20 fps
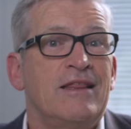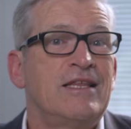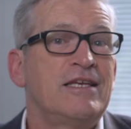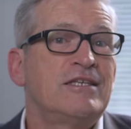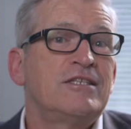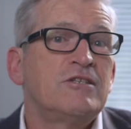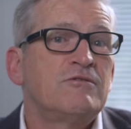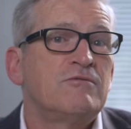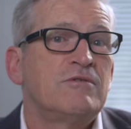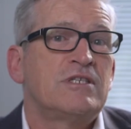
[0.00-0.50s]

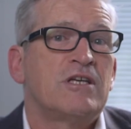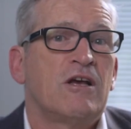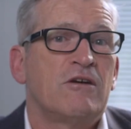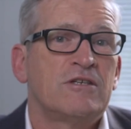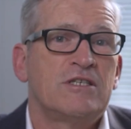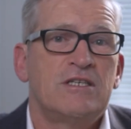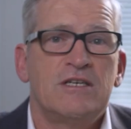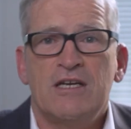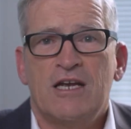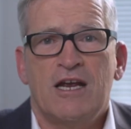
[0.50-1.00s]
This has
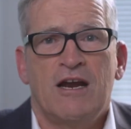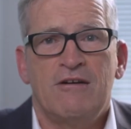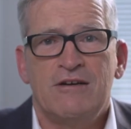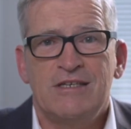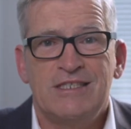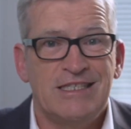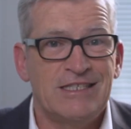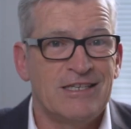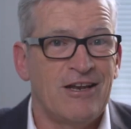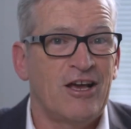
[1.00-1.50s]
resulted in
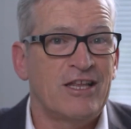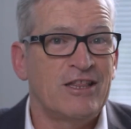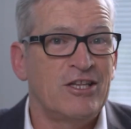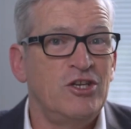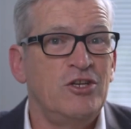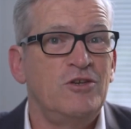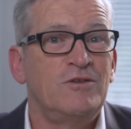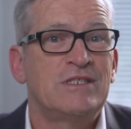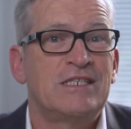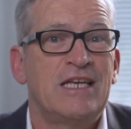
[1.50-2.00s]
currencies like the
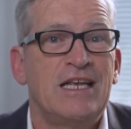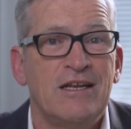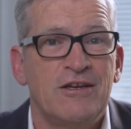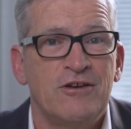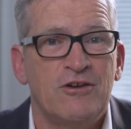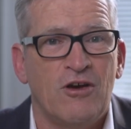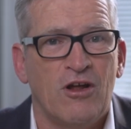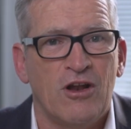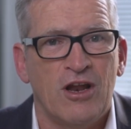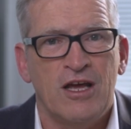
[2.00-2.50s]
New
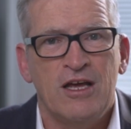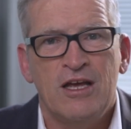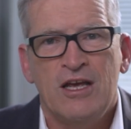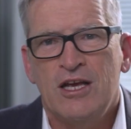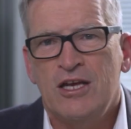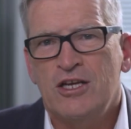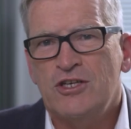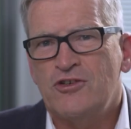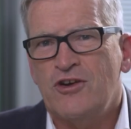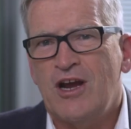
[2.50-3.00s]
Zealand dollar
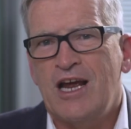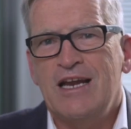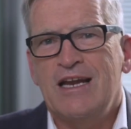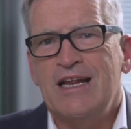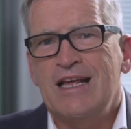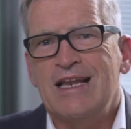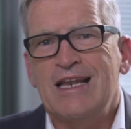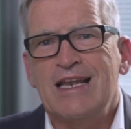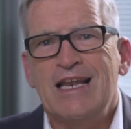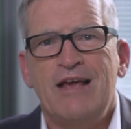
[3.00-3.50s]

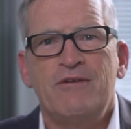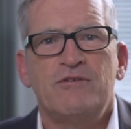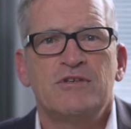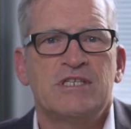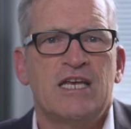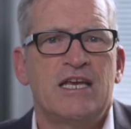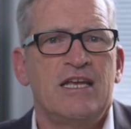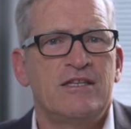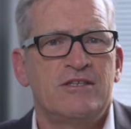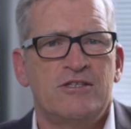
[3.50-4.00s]
trading at
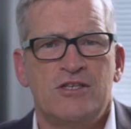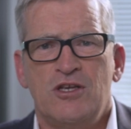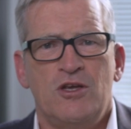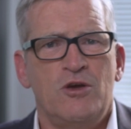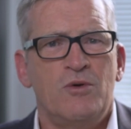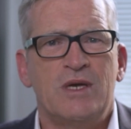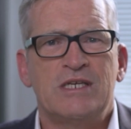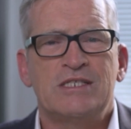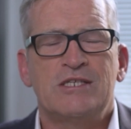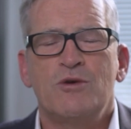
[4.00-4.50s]
levels against the
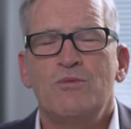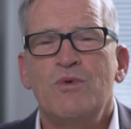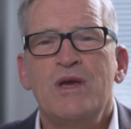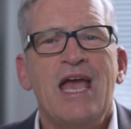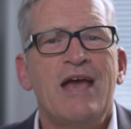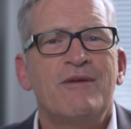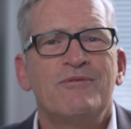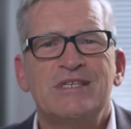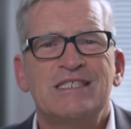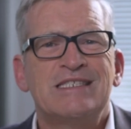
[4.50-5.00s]
US that we
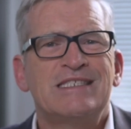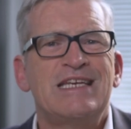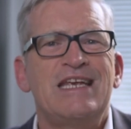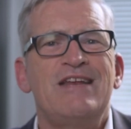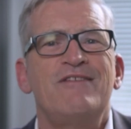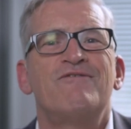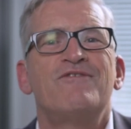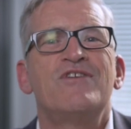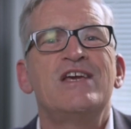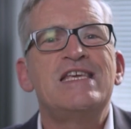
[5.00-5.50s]
haven't
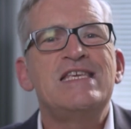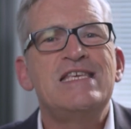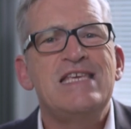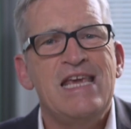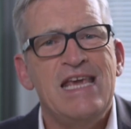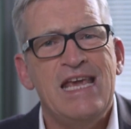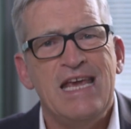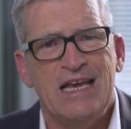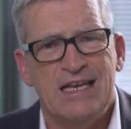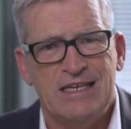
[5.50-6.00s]
seen for
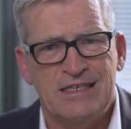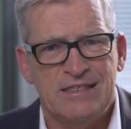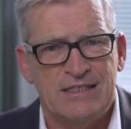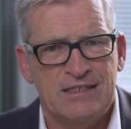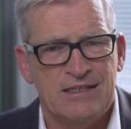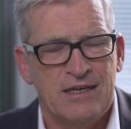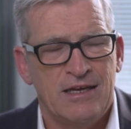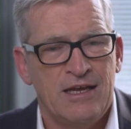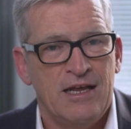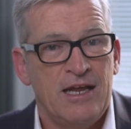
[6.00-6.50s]

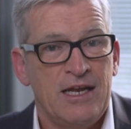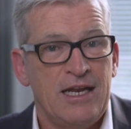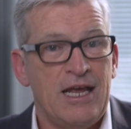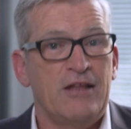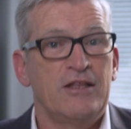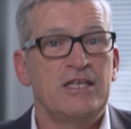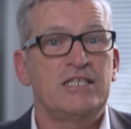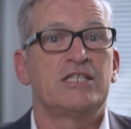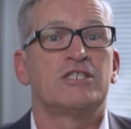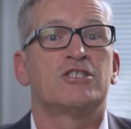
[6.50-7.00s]
years. Now,
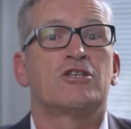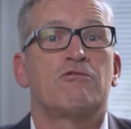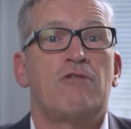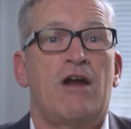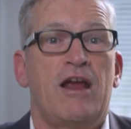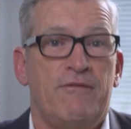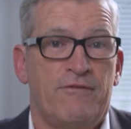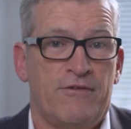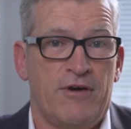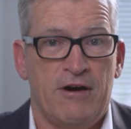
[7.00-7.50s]
this is
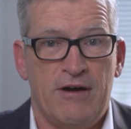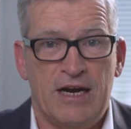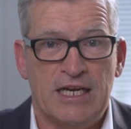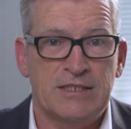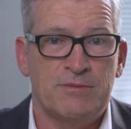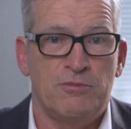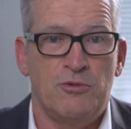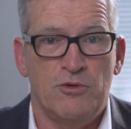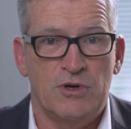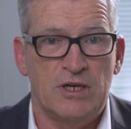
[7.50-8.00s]
great for our
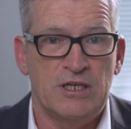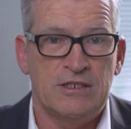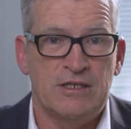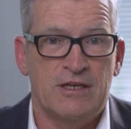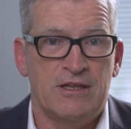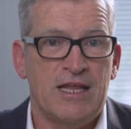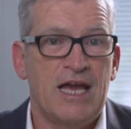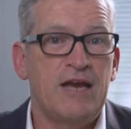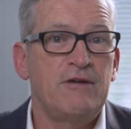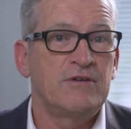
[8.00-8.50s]
exporters.
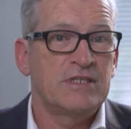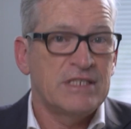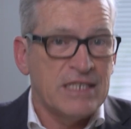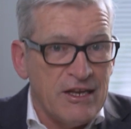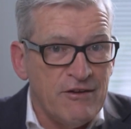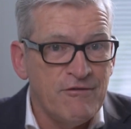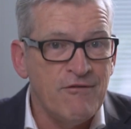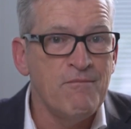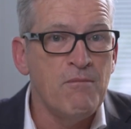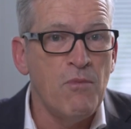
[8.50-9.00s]
They
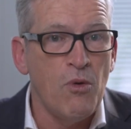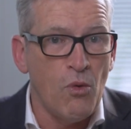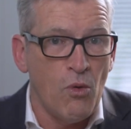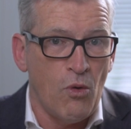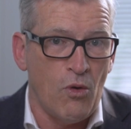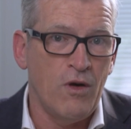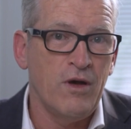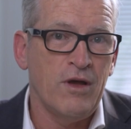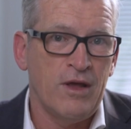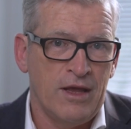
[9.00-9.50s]
receive
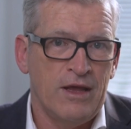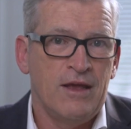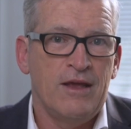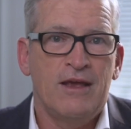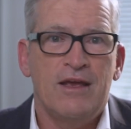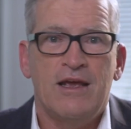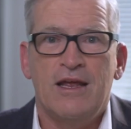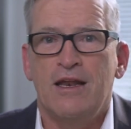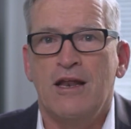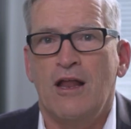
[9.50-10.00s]
more
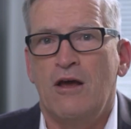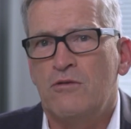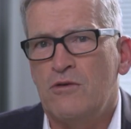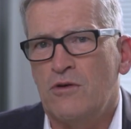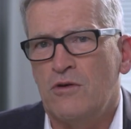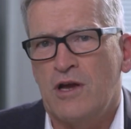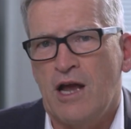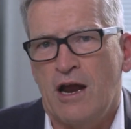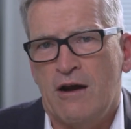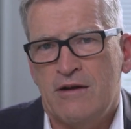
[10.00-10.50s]
in
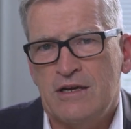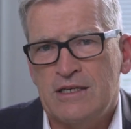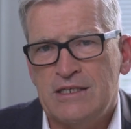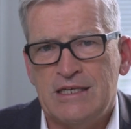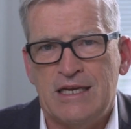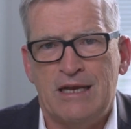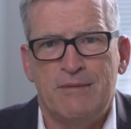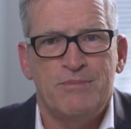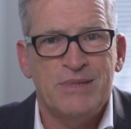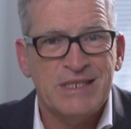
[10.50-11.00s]
local
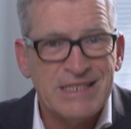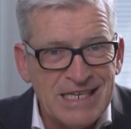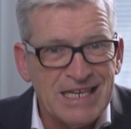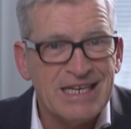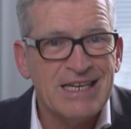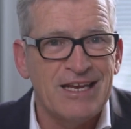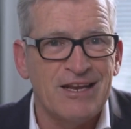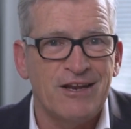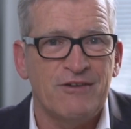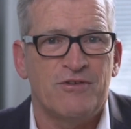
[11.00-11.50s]
currency, in
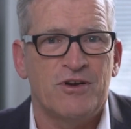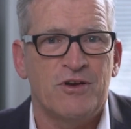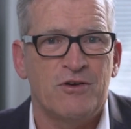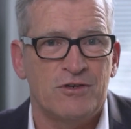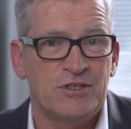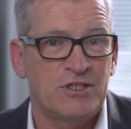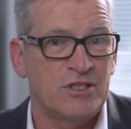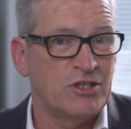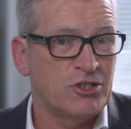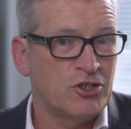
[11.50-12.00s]
particular for
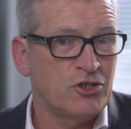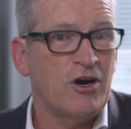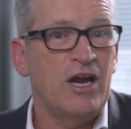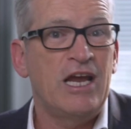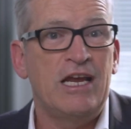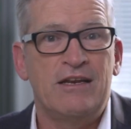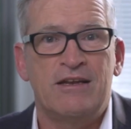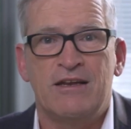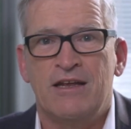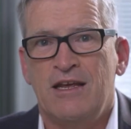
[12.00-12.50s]
goods that
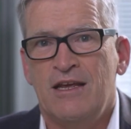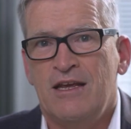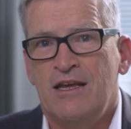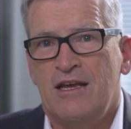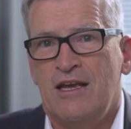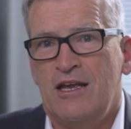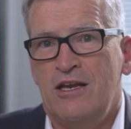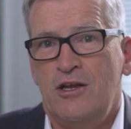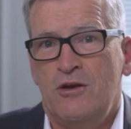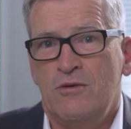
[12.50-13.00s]
trade
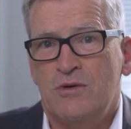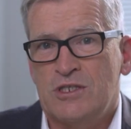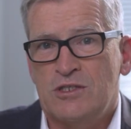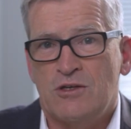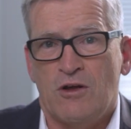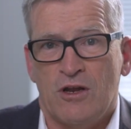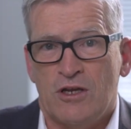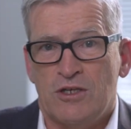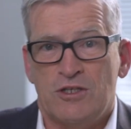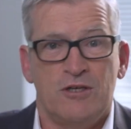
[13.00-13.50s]
in US dollar